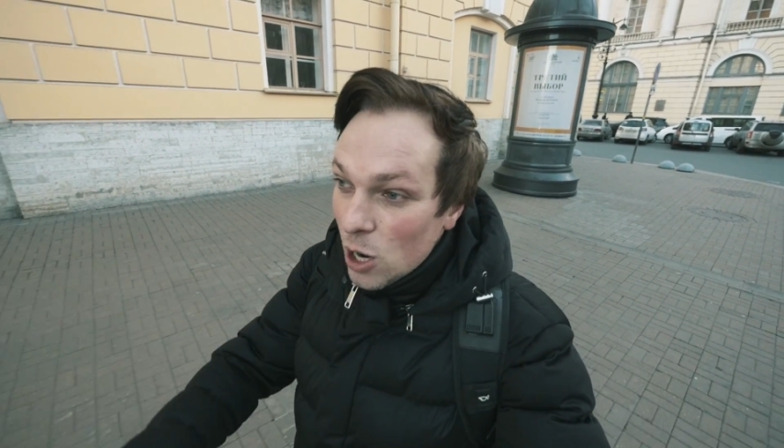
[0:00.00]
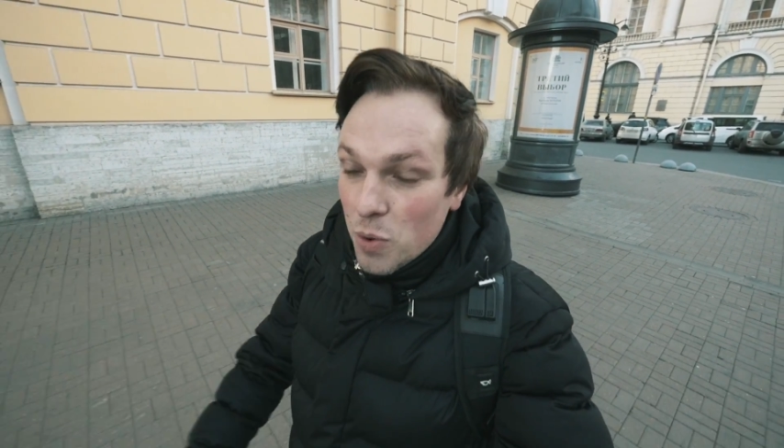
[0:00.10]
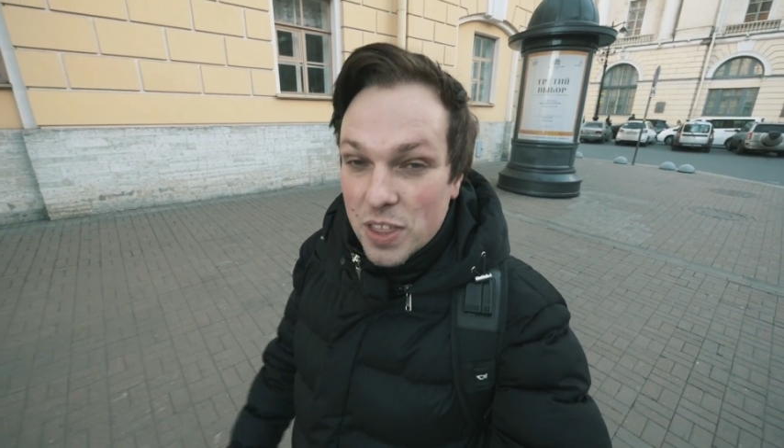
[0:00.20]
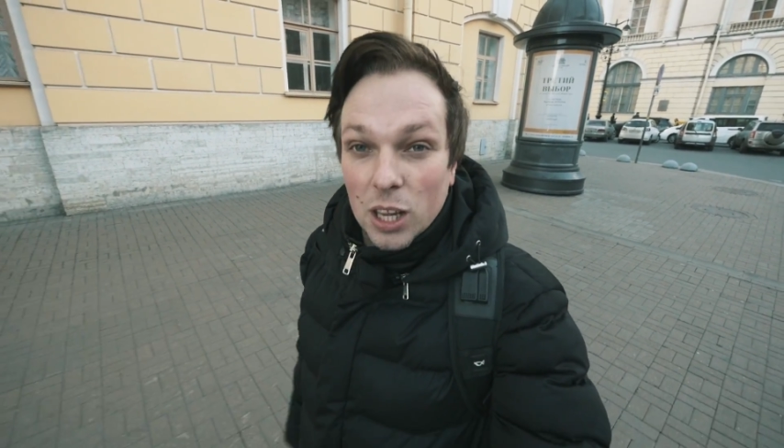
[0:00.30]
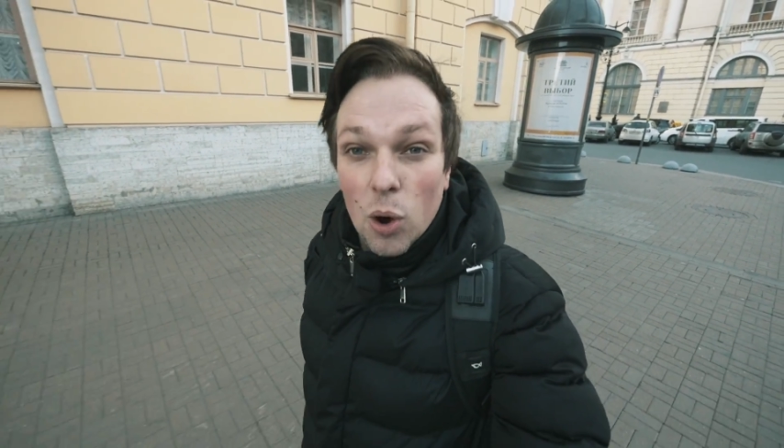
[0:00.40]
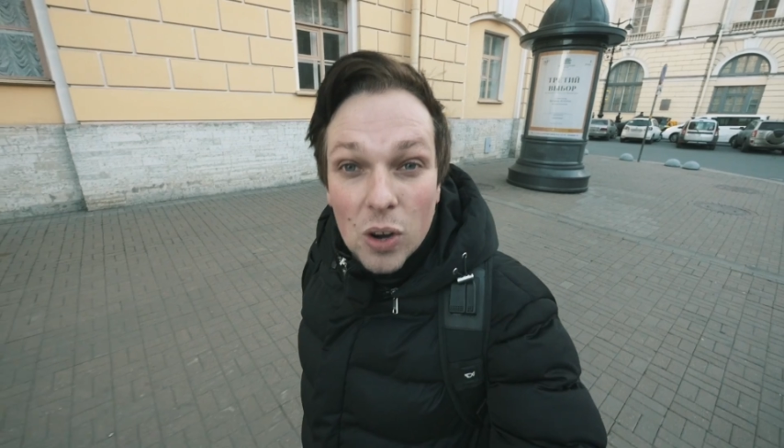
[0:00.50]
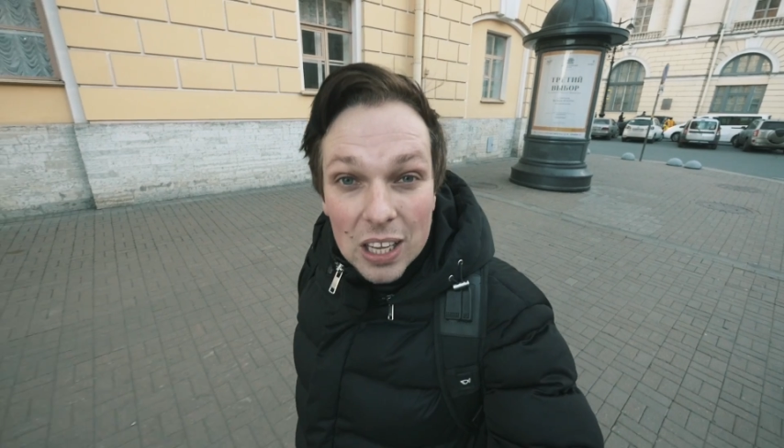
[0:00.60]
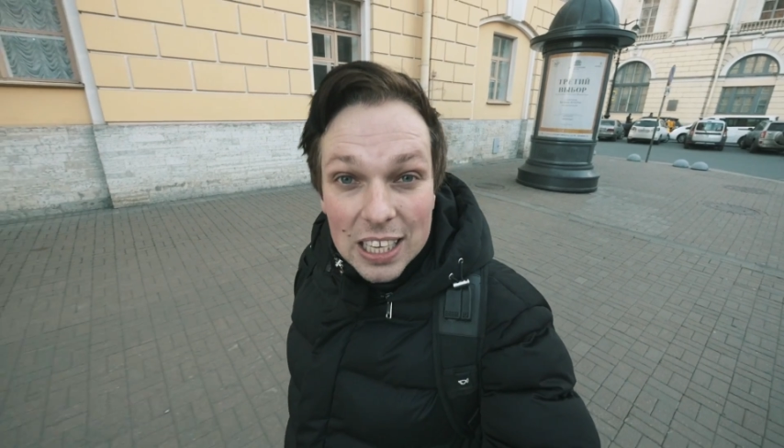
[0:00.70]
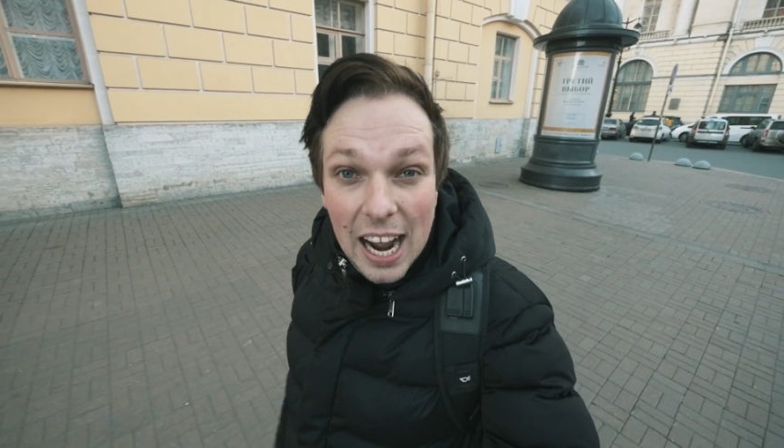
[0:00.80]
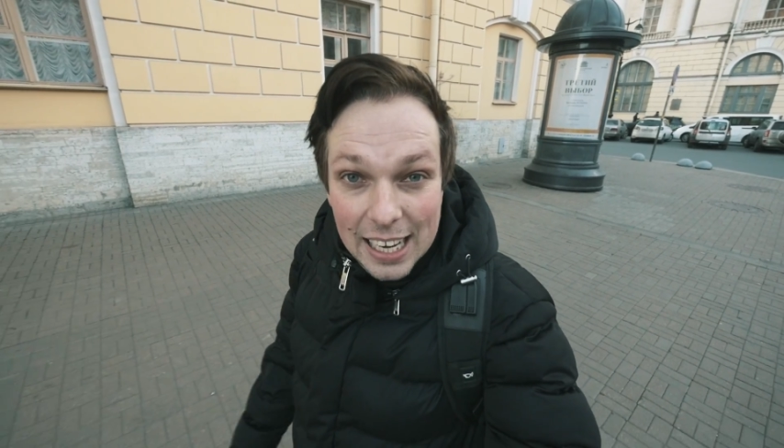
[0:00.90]
with the
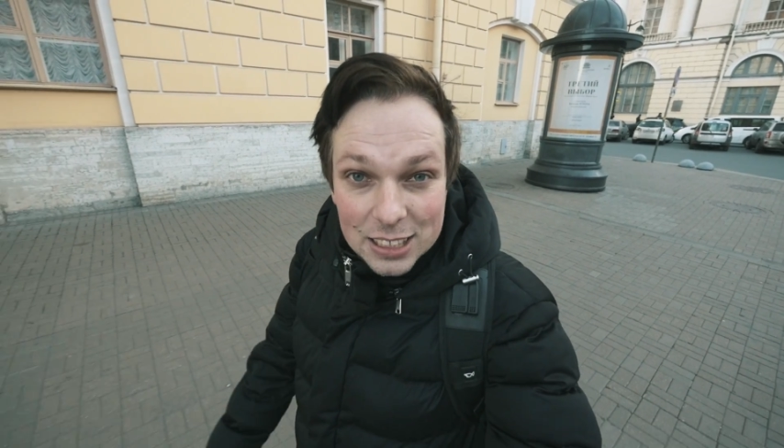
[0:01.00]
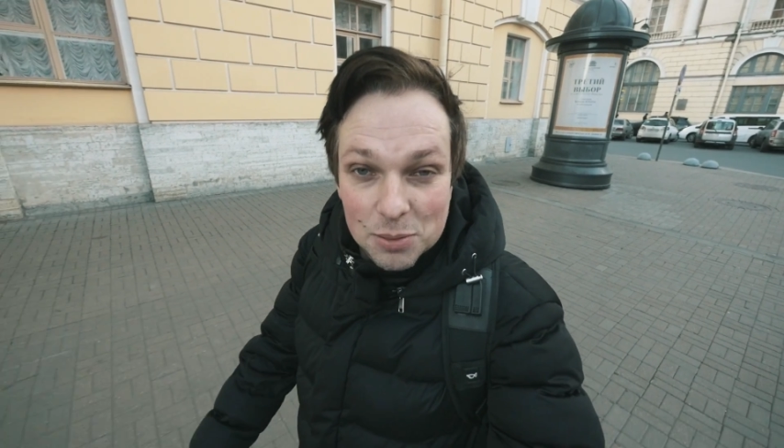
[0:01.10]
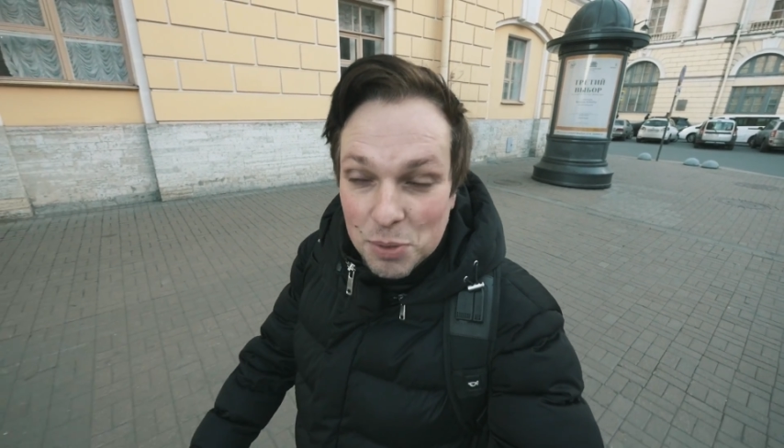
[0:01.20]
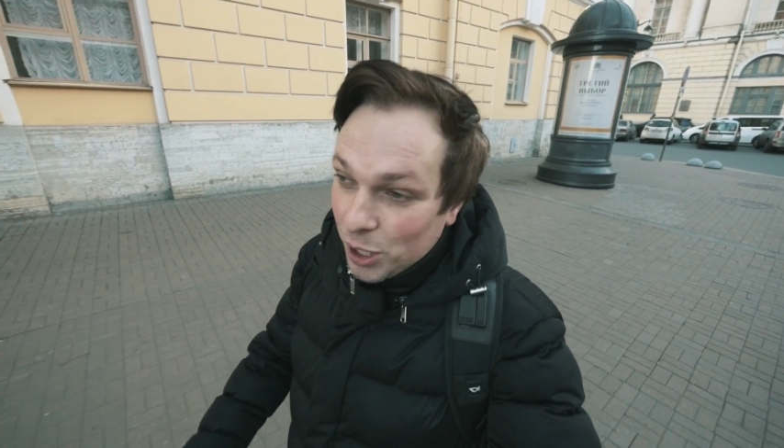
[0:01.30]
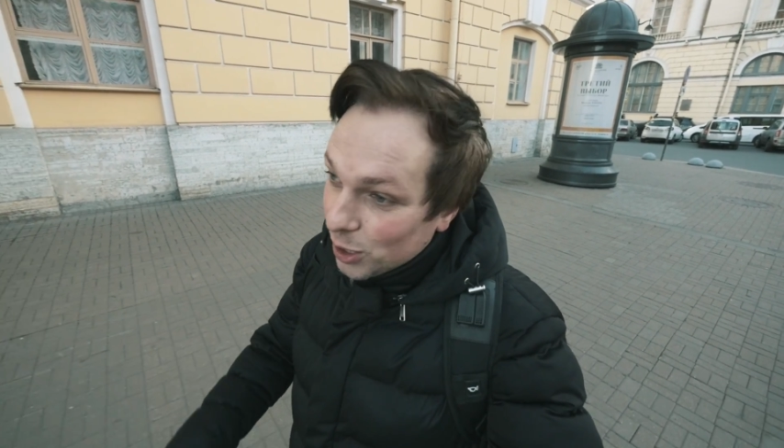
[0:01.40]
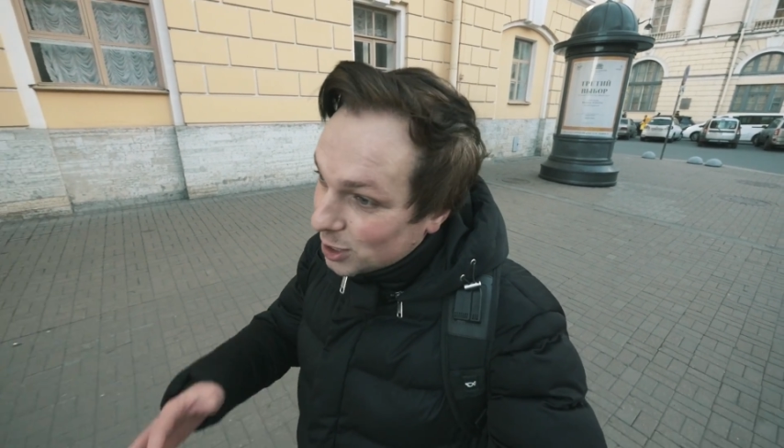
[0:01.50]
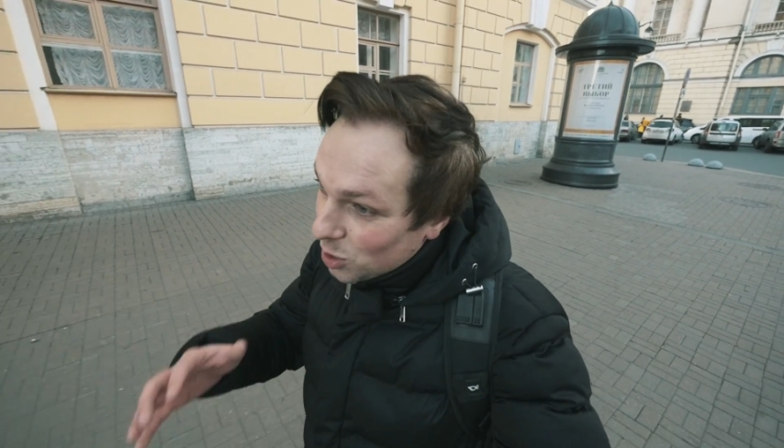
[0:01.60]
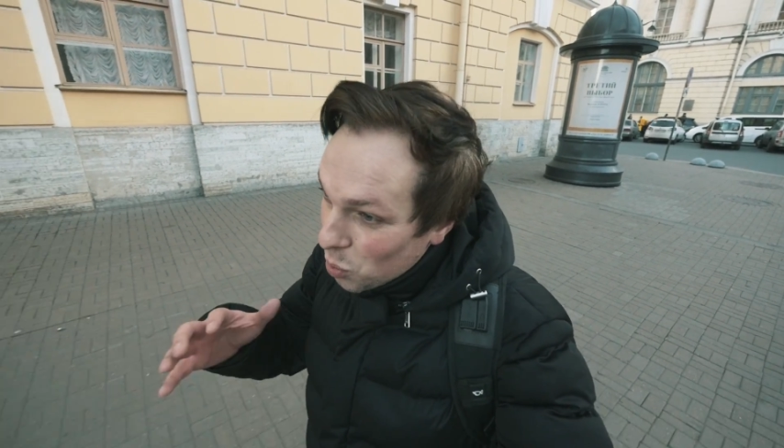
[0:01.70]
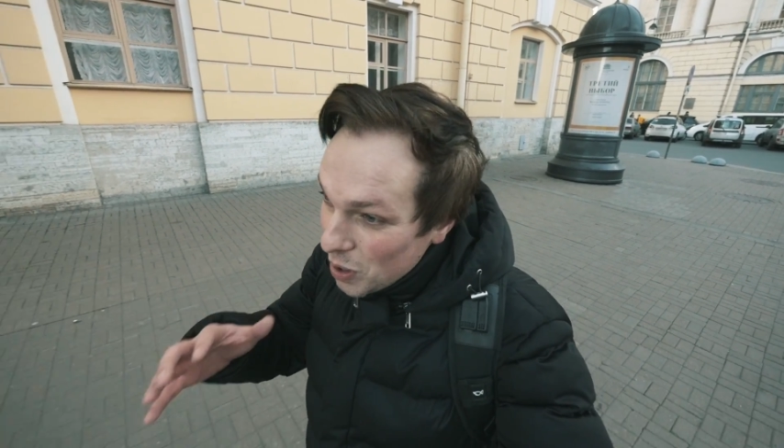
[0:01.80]
local guys, because